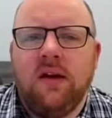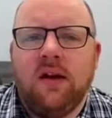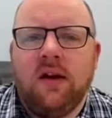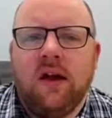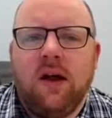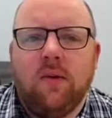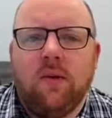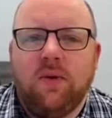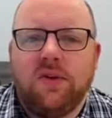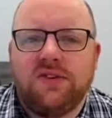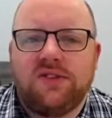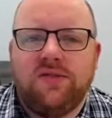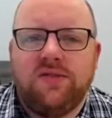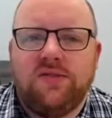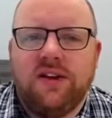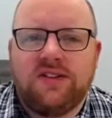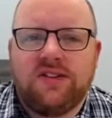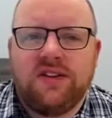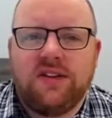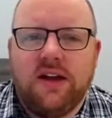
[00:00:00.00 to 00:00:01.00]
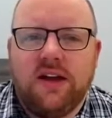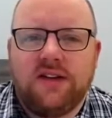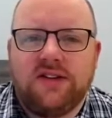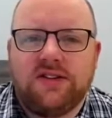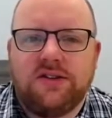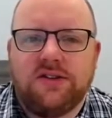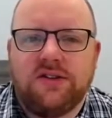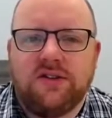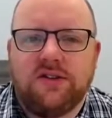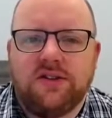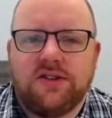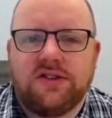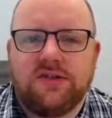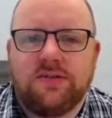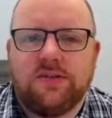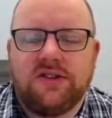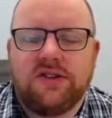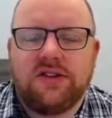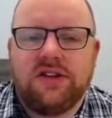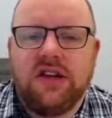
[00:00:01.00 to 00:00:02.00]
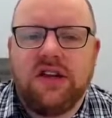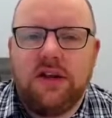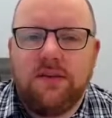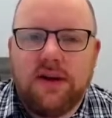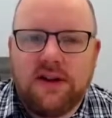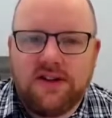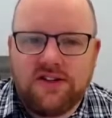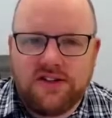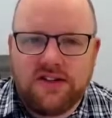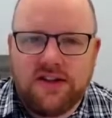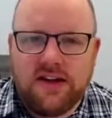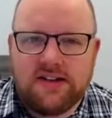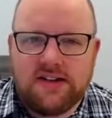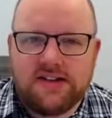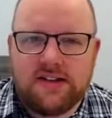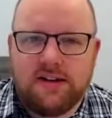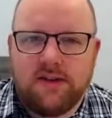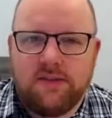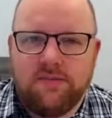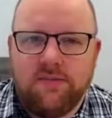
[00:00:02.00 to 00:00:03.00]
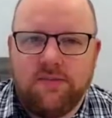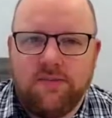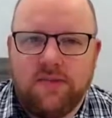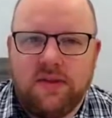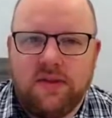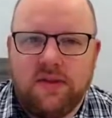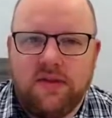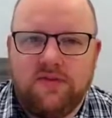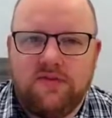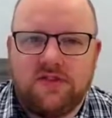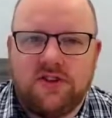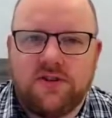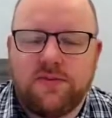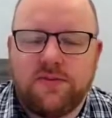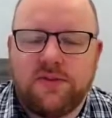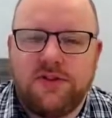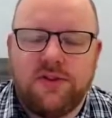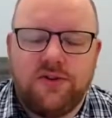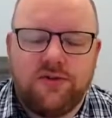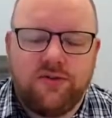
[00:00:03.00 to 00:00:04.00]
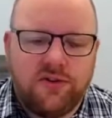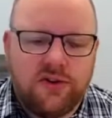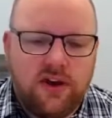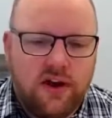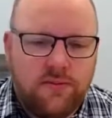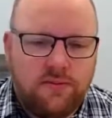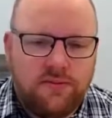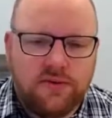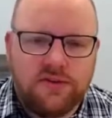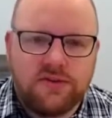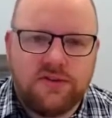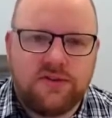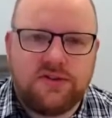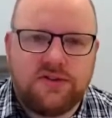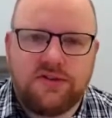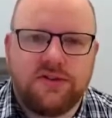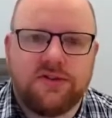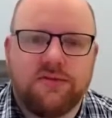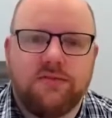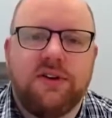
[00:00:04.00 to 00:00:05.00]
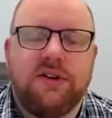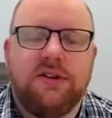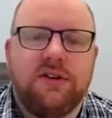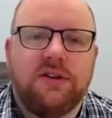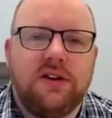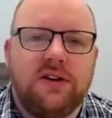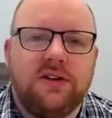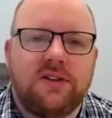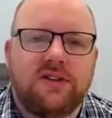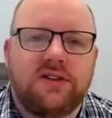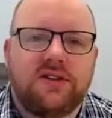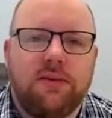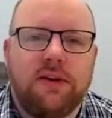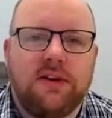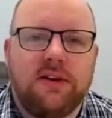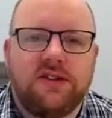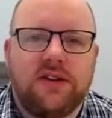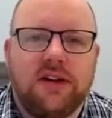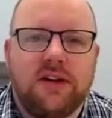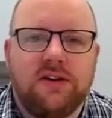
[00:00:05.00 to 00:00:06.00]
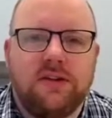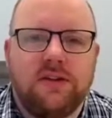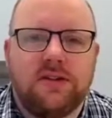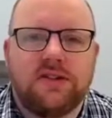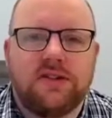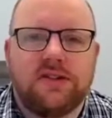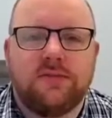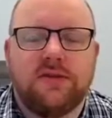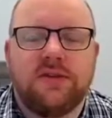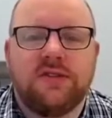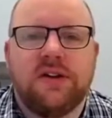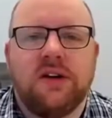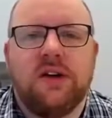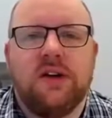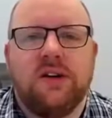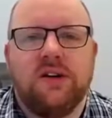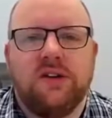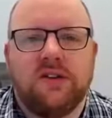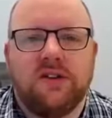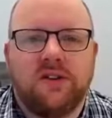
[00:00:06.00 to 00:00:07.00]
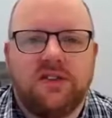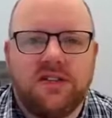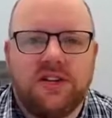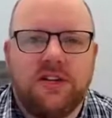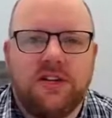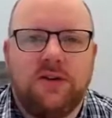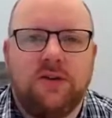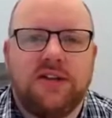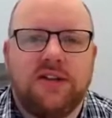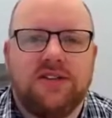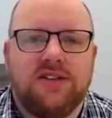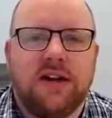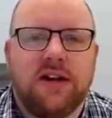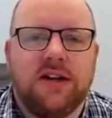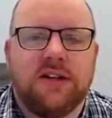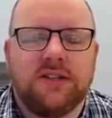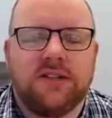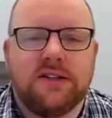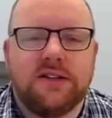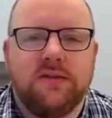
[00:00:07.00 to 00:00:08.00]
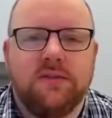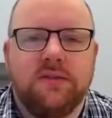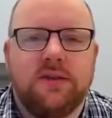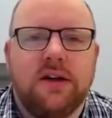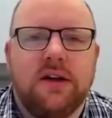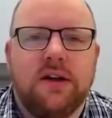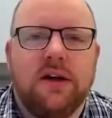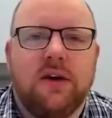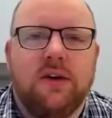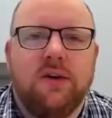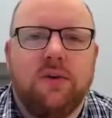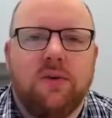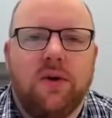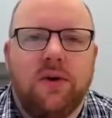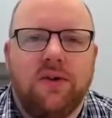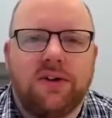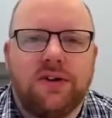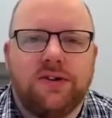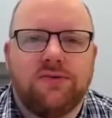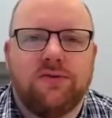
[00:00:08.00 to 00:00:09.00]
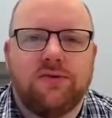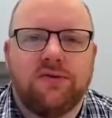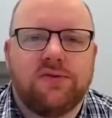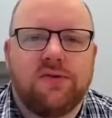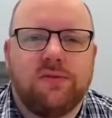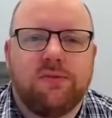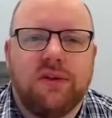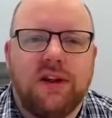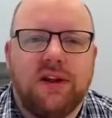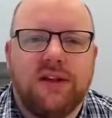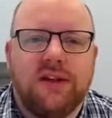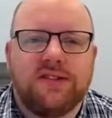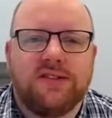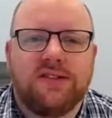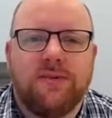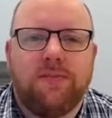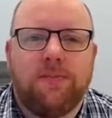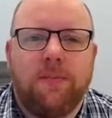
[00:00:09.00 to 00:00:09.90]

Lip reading: And once you've educated your customers, keep educating them. Just because you've reopened doesn't mean you need to stop educating your customers. Continue educating them while these rules are in place.